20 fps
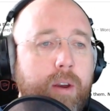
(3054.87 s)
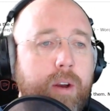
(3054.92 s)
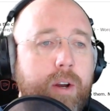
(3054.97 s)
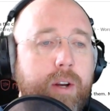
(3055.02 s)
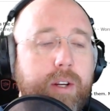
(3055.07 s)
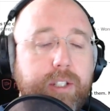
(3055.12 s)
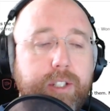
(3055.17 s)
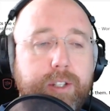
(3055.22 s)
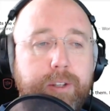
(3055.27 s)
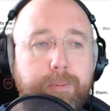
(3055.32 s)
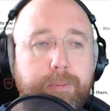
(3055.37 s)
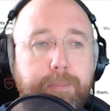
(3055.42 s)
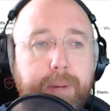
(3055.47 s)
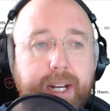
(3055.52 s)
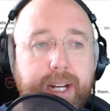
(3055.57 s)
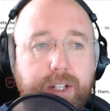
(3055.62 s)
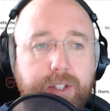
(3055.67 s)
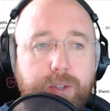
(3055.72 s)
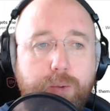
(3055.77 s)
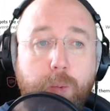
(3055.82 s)

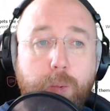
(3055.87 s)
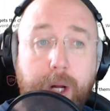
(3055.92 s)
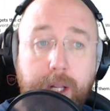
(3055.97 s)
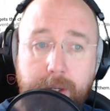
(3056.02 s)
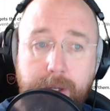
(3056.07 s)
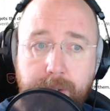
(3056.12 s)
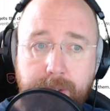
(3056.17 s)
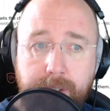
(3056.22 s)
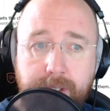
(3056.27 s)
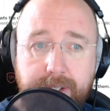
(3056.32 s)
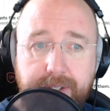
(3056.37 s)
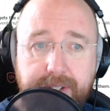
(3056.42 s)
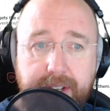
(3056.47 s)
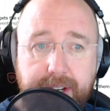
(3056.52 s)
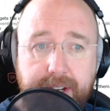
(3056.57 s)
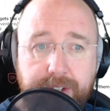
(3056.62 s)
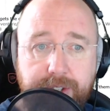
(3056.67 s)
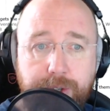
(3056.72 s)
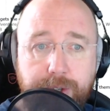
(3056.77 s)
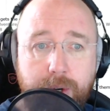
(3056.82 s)
Spike swallowed and set
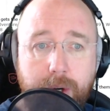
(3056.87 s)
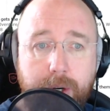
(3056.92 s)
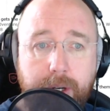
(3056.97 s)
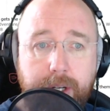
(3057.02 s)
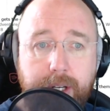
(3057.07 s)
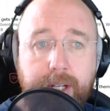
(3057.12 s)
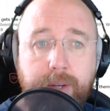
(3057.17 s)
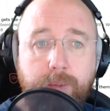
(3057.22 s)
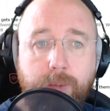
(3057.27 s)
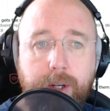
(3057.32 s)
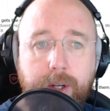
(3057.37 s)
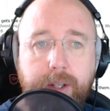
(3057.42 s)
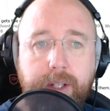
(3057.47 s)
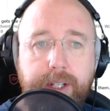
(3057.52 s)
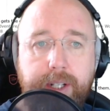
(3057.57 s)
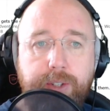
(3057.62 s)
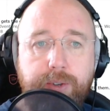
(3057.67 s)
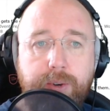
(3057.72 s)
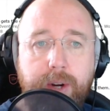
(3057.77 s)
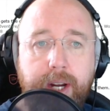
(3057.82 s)
his jaw
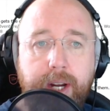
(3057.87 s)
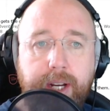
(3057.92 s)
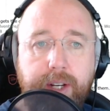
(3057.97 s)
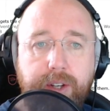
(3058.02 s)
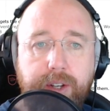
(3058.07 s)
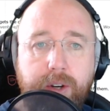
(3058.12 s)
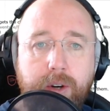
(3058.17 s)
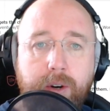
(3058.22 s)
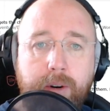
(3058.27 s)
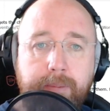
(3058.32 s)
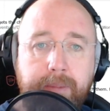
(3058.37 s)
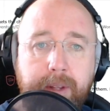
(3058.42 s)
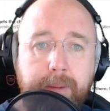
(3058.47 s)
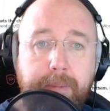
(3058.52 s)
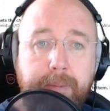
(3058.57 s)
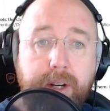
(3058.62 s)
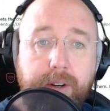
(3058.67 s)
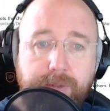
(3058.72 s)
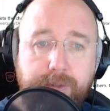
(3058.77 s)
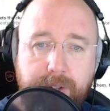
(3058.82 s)
inwardly, trying to calm the
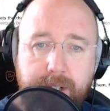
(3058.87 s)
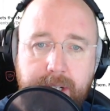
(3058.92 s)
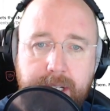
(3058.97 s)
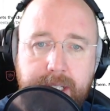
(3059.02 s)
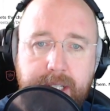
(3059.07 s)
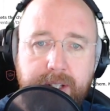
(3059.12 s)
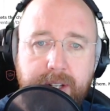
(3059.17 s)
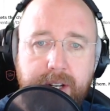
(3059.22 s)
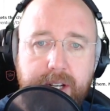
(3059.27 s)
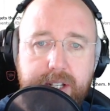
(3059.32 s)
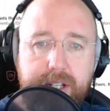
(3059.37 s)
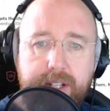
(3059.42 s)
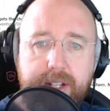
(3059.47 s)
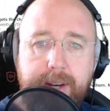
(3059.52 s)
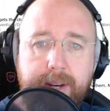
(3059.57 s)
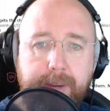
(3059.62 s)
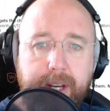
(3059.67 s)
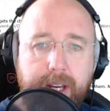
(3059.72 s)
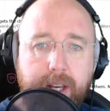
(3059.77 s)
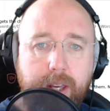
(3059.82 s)
butterflies in his
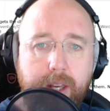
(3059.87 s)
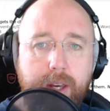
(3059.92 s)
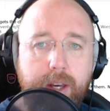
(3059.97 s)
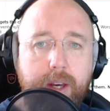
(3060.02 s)
stomach.